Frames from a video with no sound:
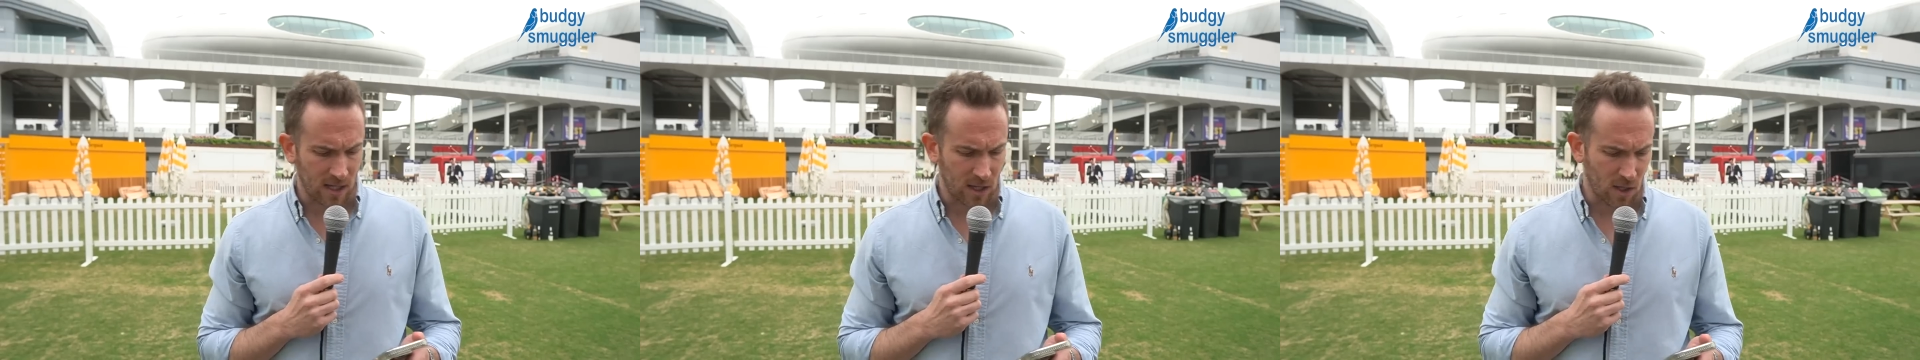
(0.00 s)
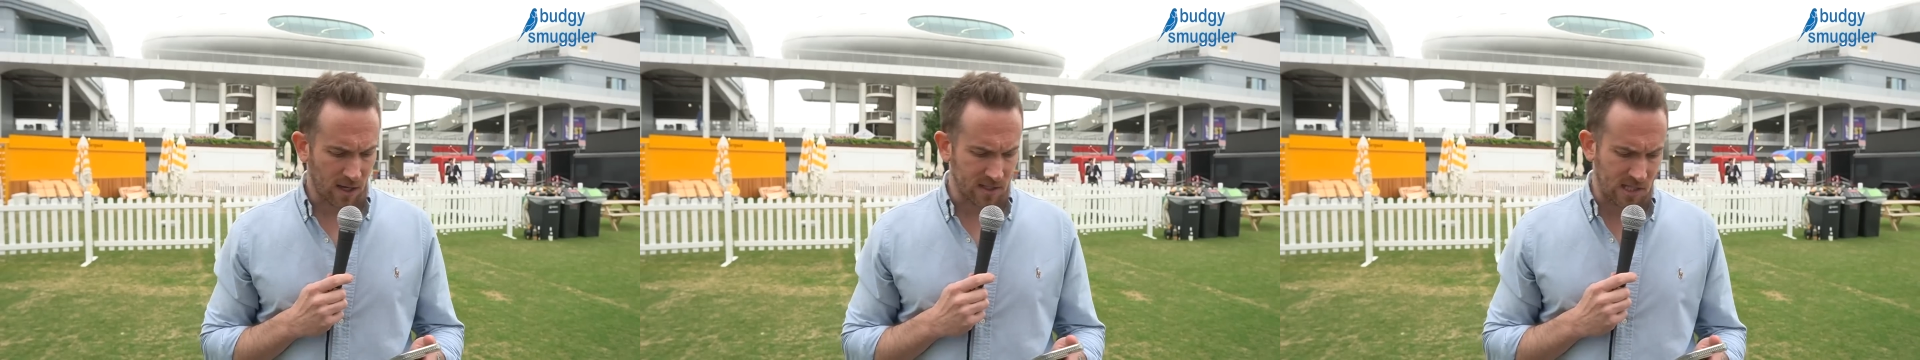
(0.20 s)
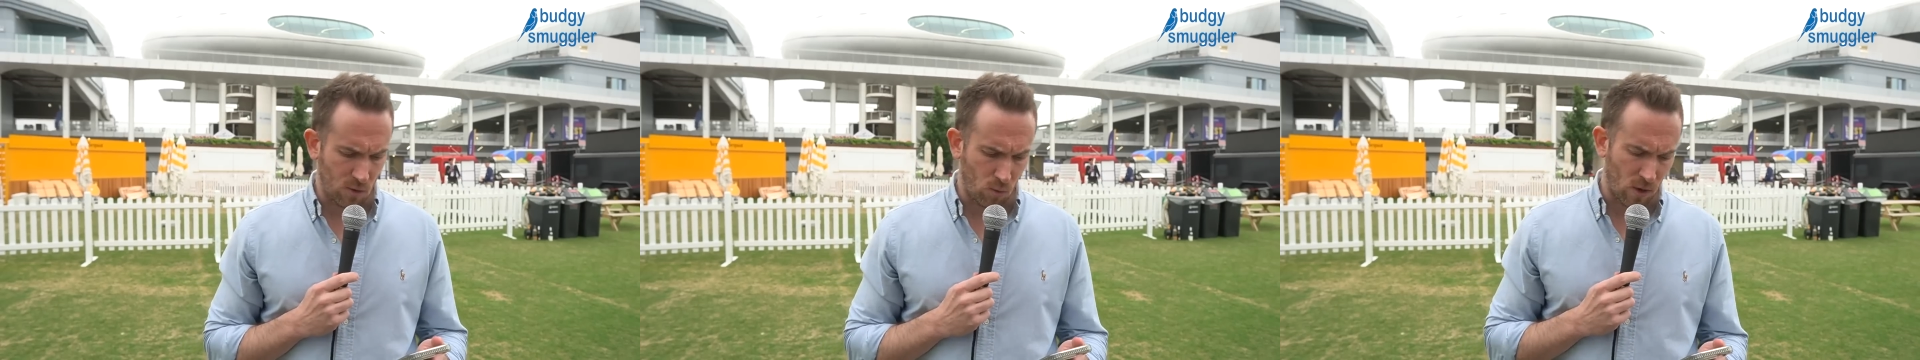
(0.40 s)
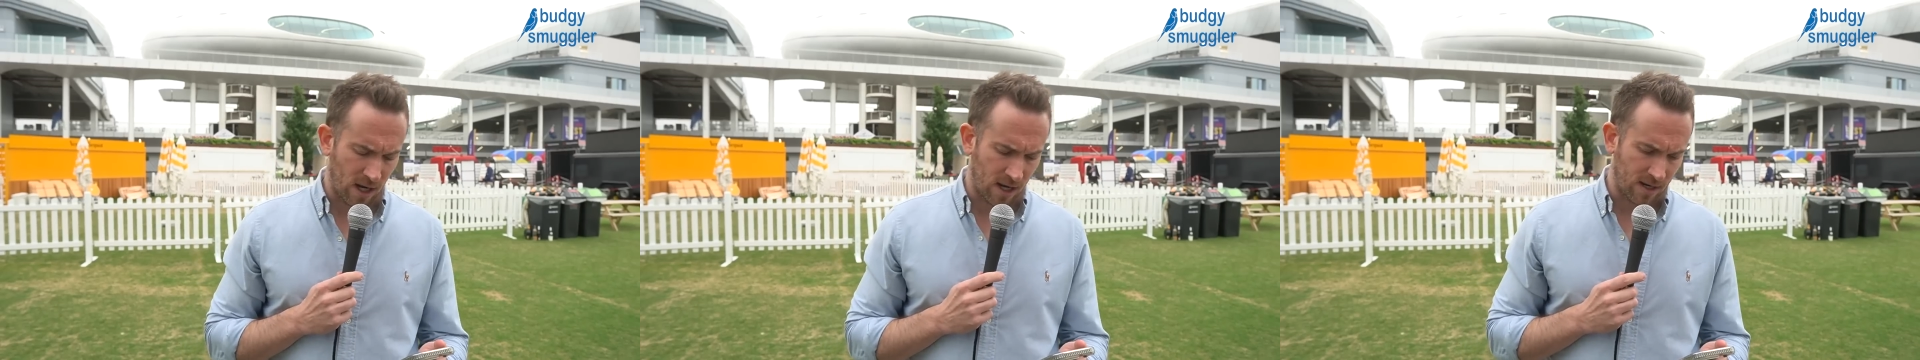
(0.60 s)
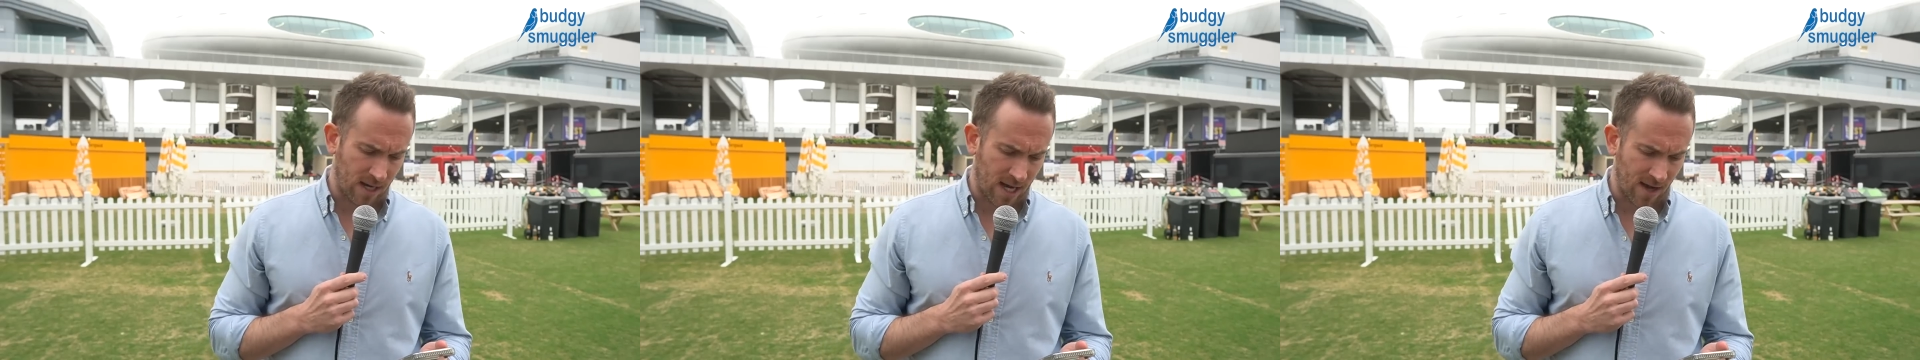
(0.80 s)

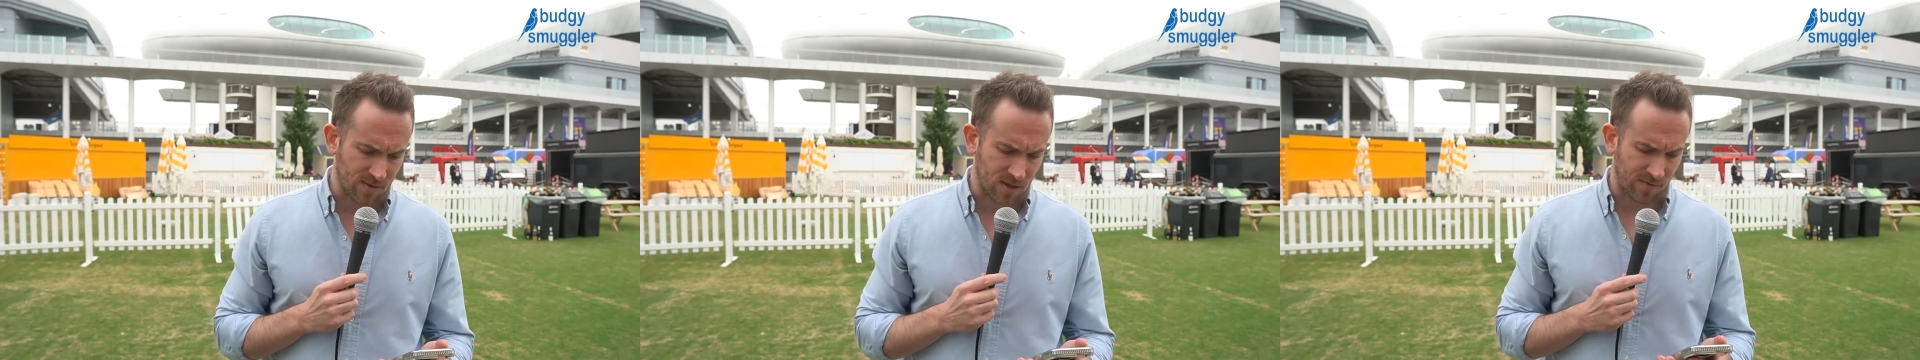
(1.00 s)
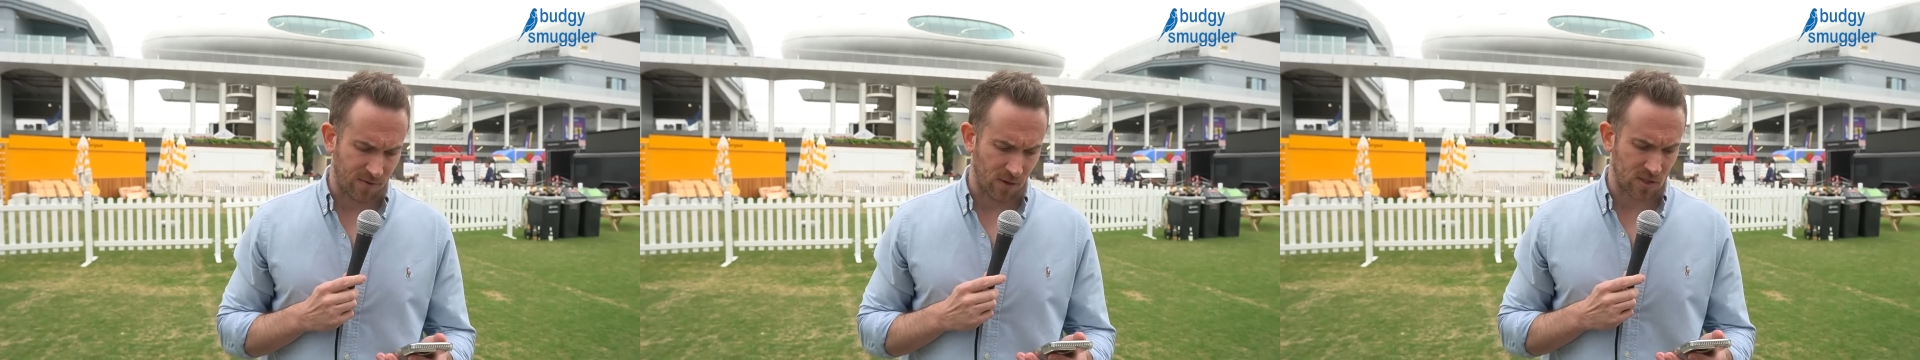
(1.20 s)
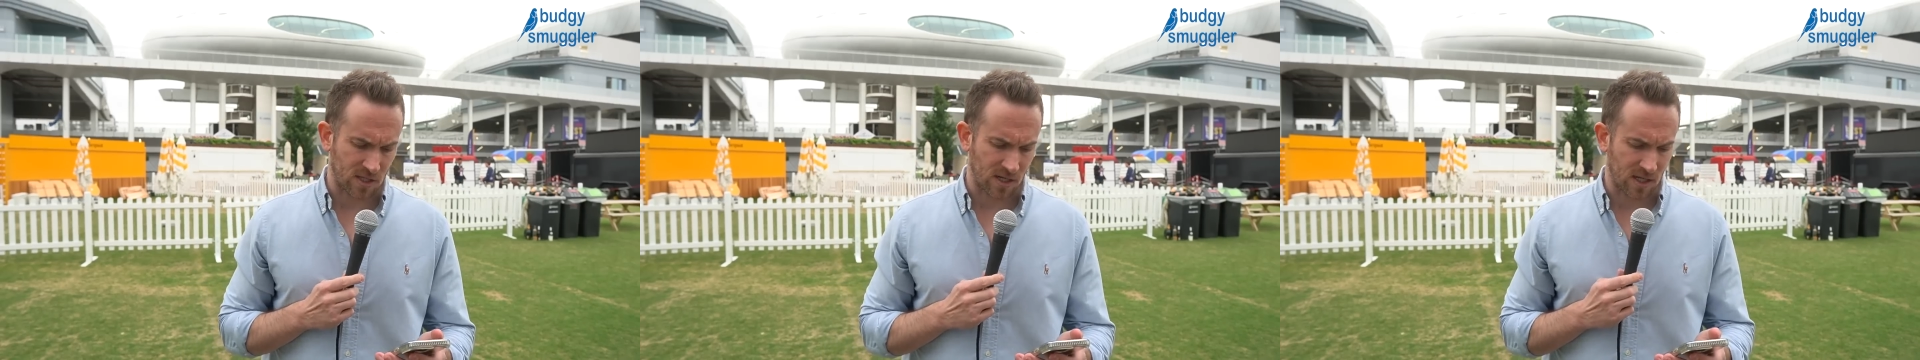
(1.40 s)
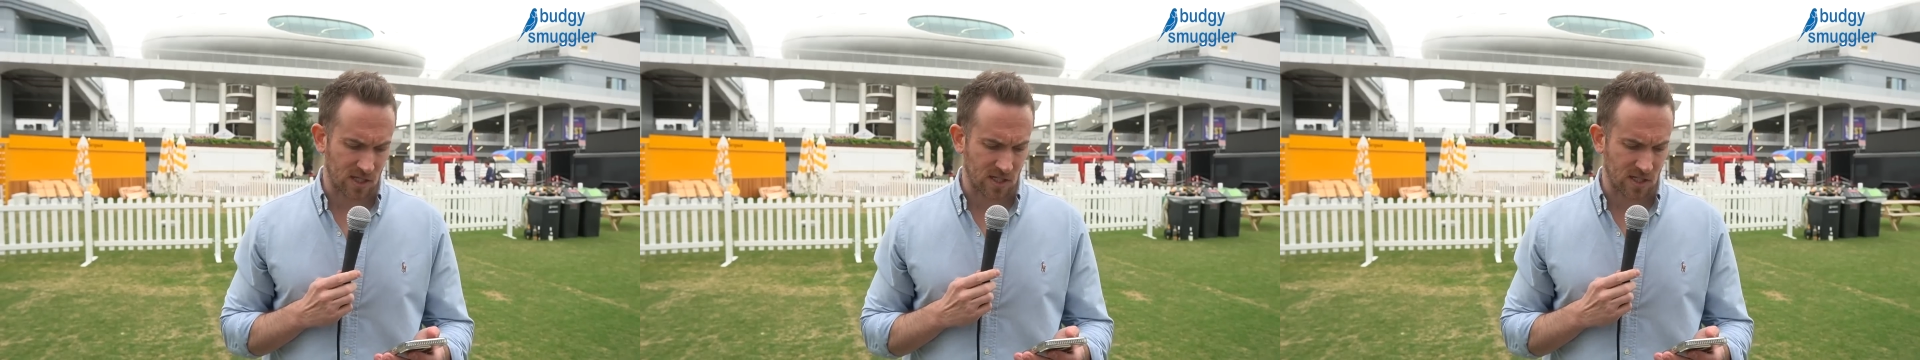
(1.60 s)
91 after the first innings.